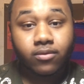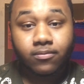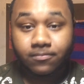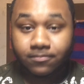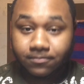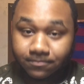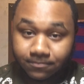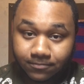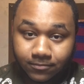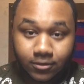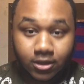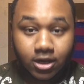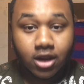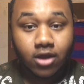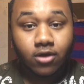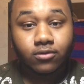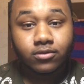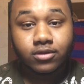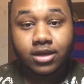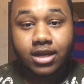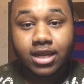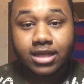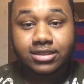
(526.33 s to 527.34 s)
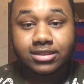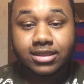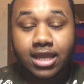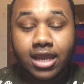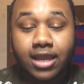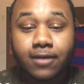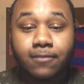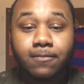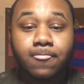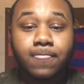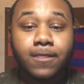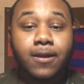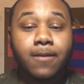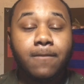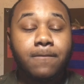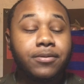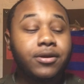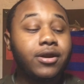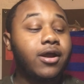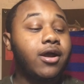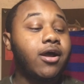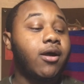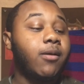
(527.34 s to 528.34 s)
you know, next day. But
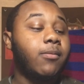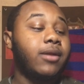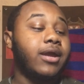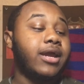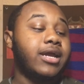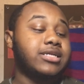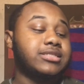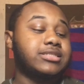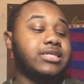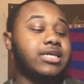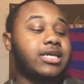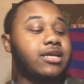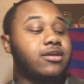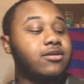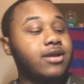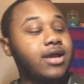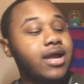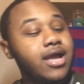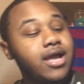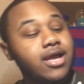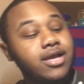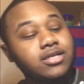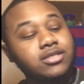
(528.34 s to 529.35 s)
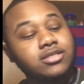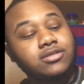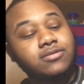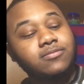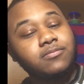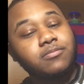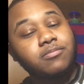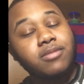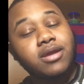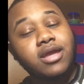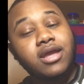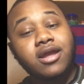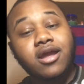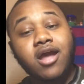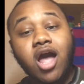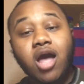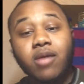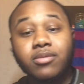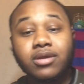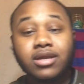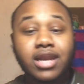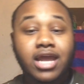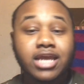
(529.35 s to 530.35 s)
like I said, you guys, man, comment,
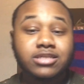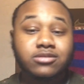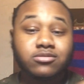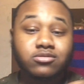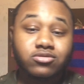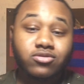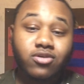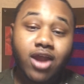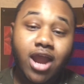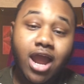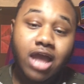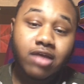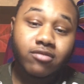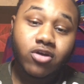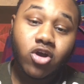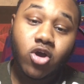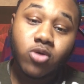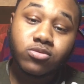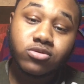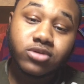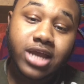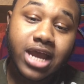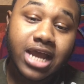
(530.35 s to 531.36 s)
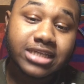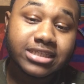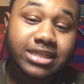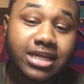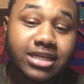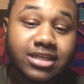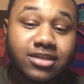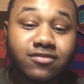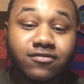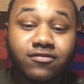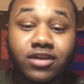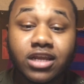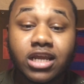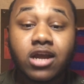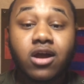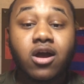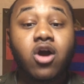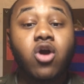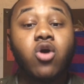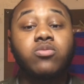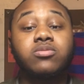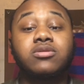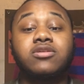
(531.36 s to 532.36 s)
like, subscribe. I hope you guys like this video. I hope
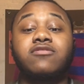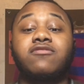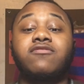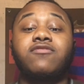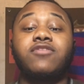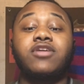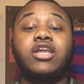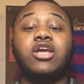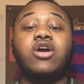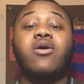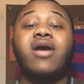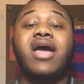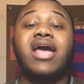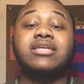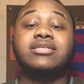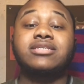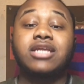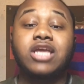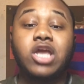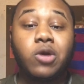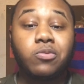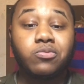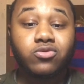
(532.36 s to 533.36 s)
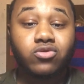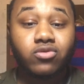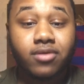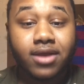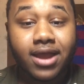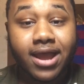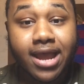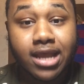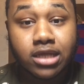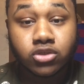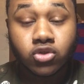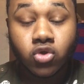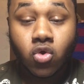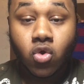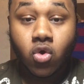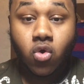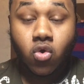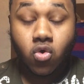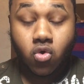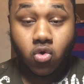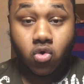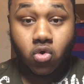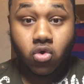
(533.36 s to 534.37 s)
this video actually helped you guys
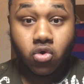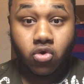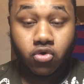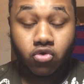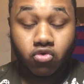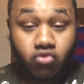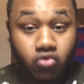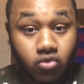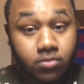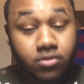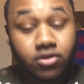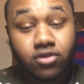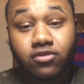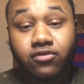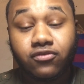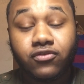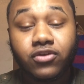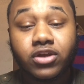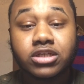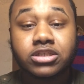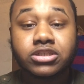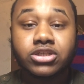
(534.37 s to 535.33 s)
on grooming your fish.